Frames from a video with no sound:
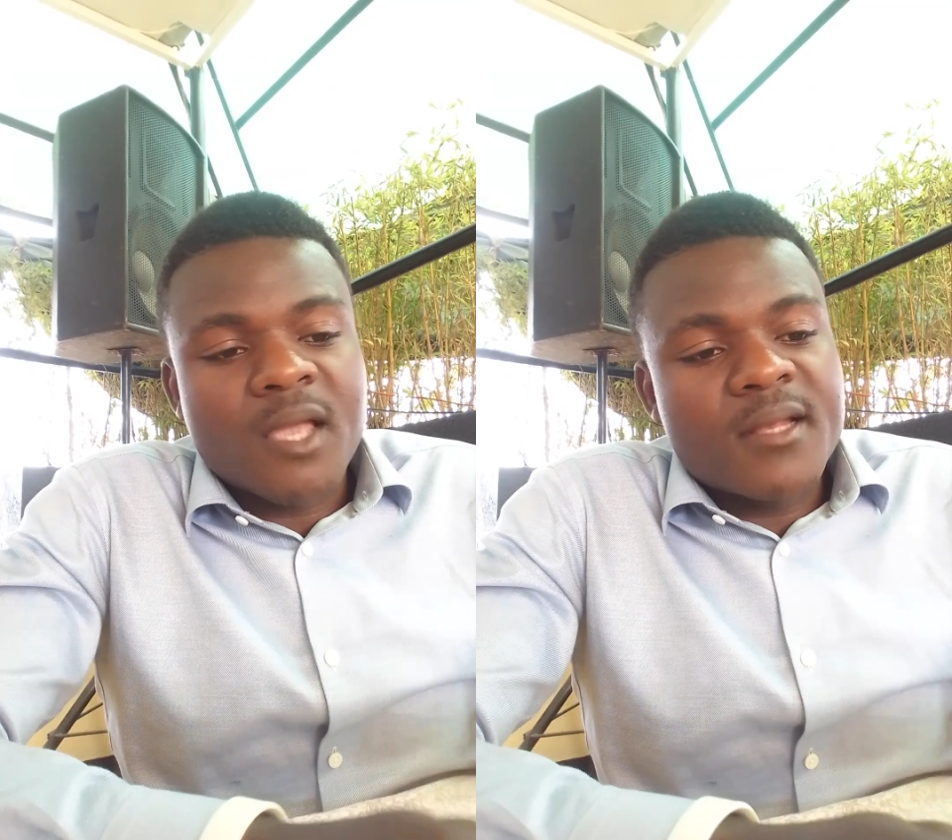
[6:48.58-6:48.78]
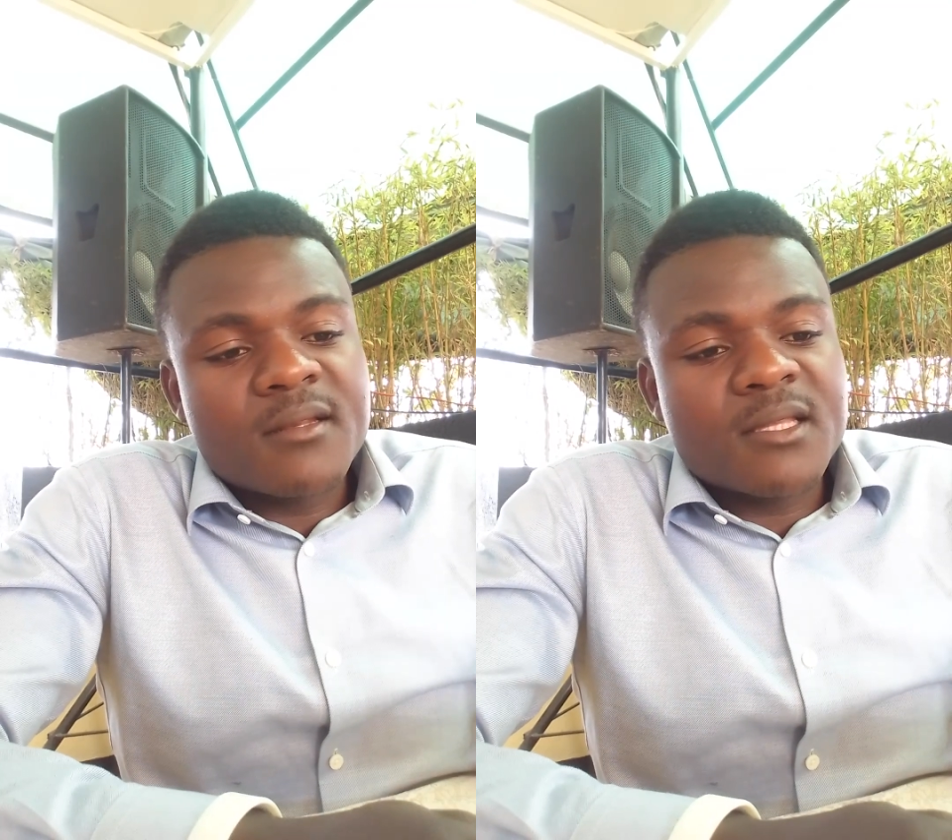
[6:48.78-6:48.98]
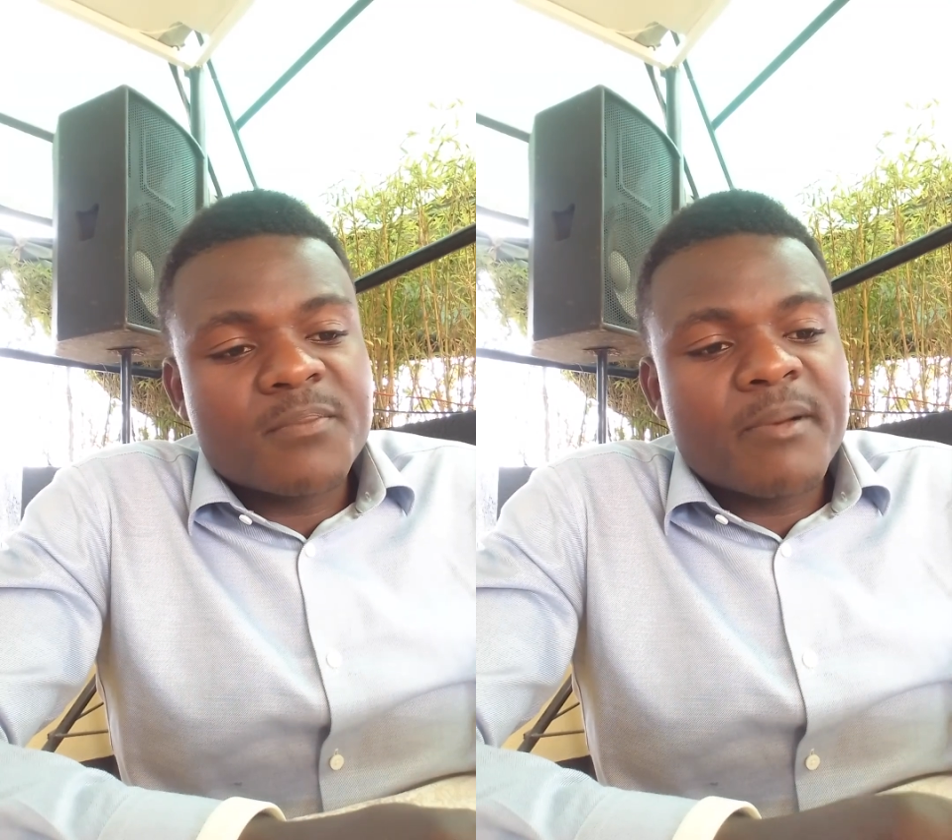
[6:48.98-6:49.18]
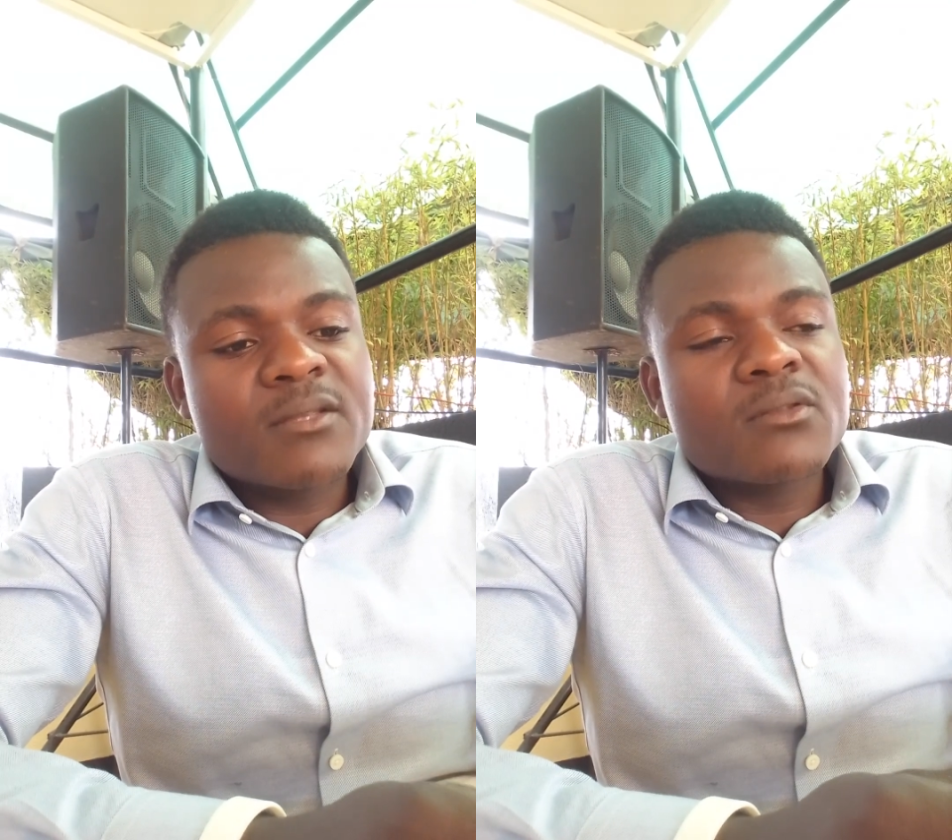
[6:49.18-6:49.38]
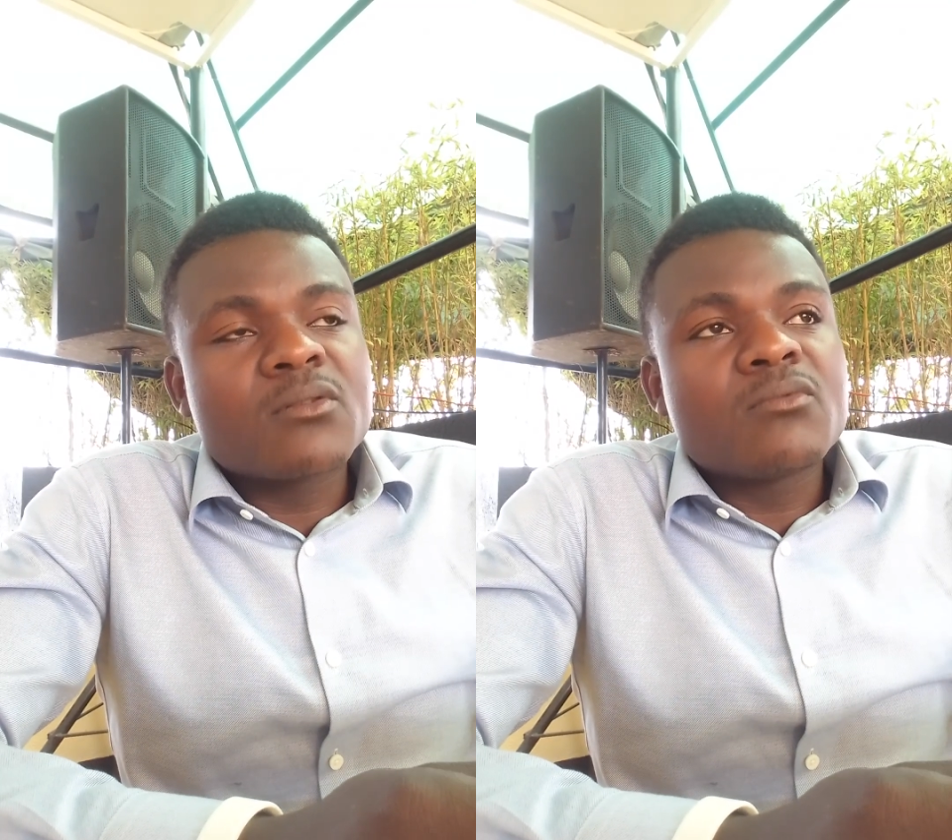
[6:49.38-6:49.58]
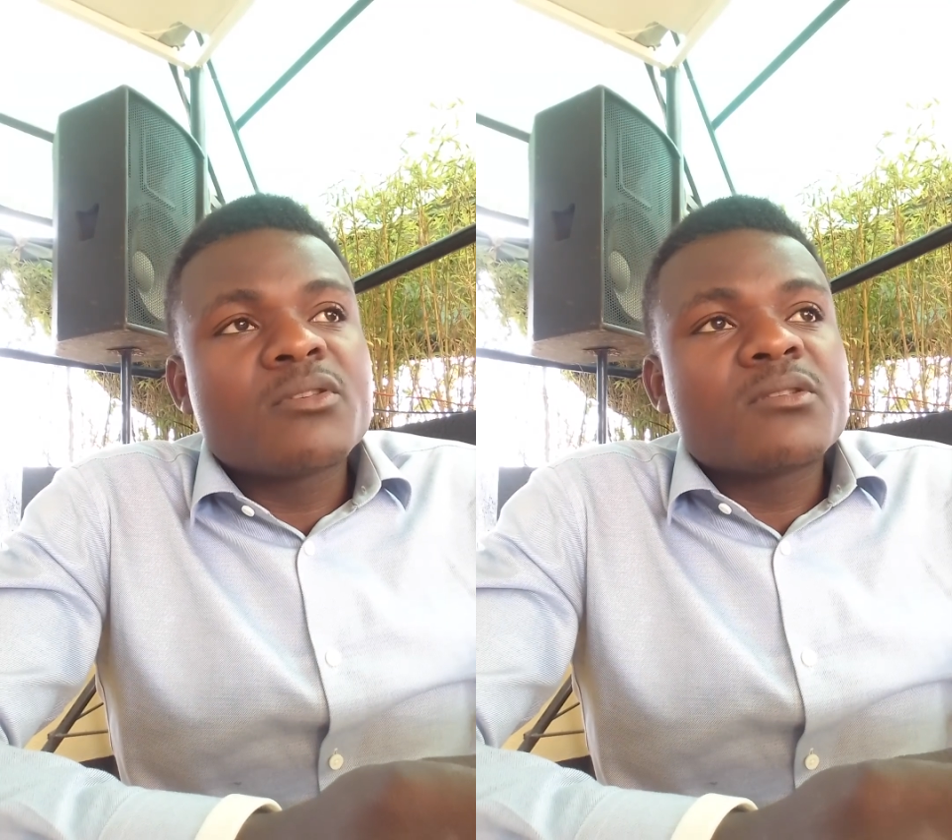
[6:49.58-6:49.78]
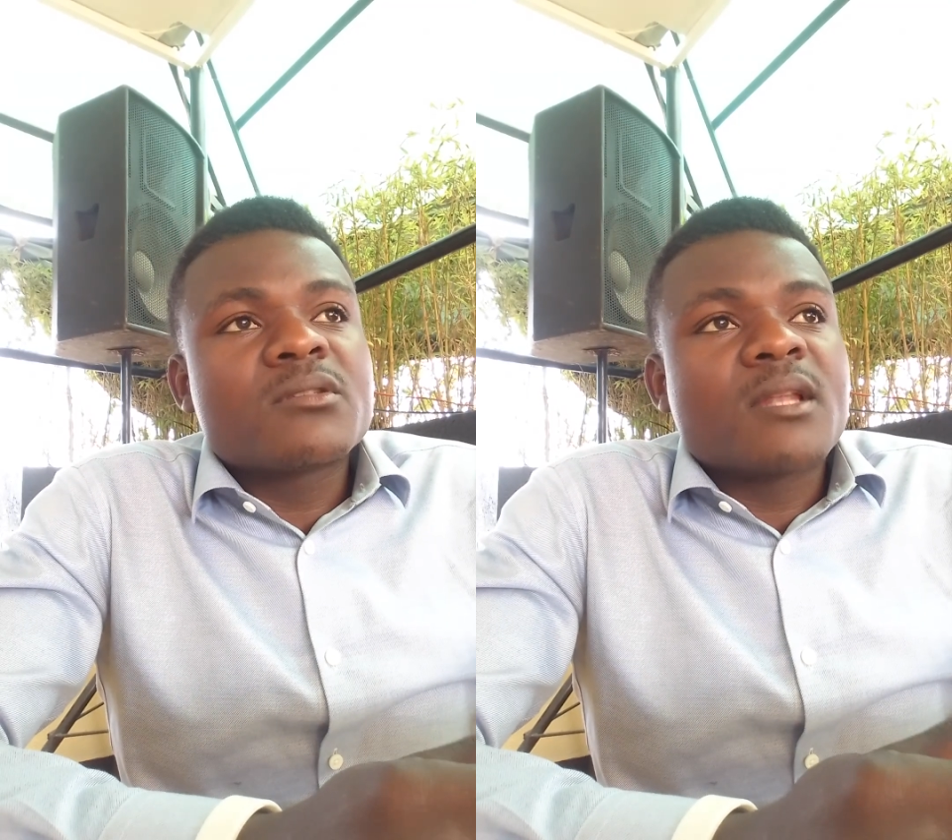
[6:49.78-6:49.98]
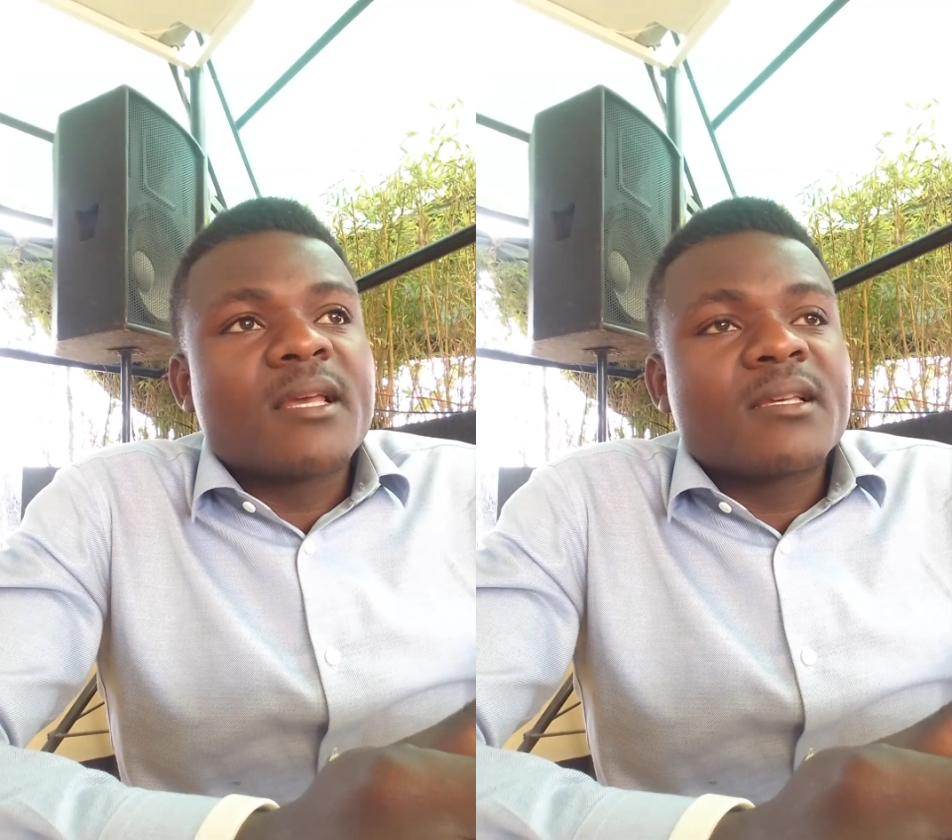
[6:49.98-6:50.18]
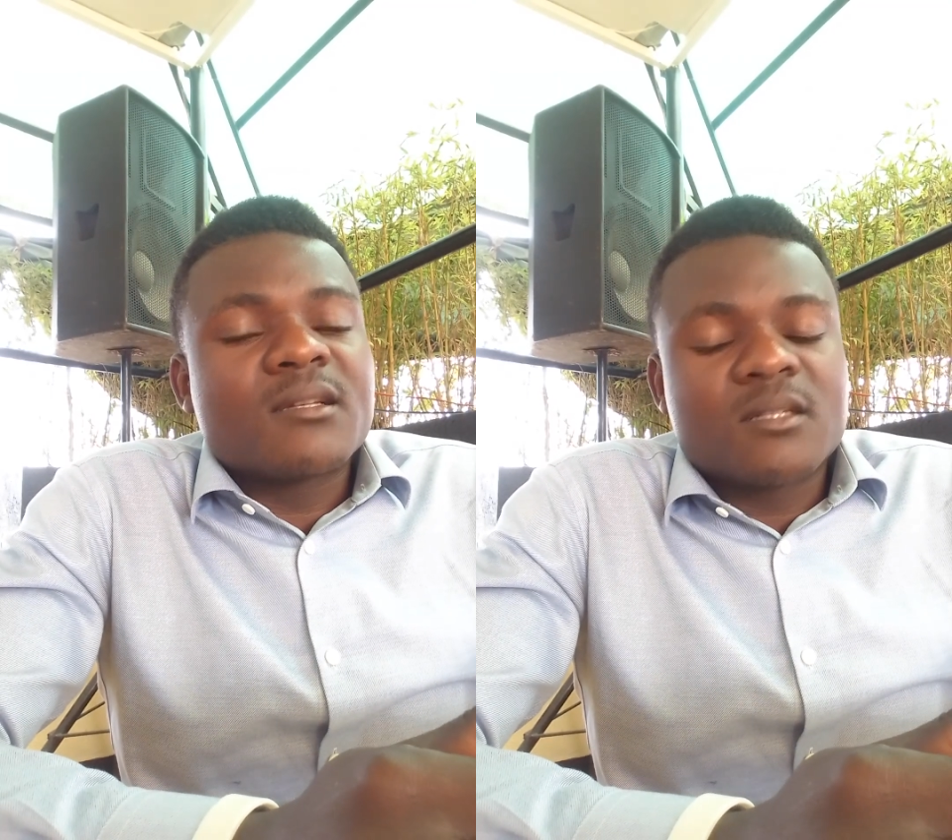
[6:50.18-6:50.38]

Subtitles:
and that person who is like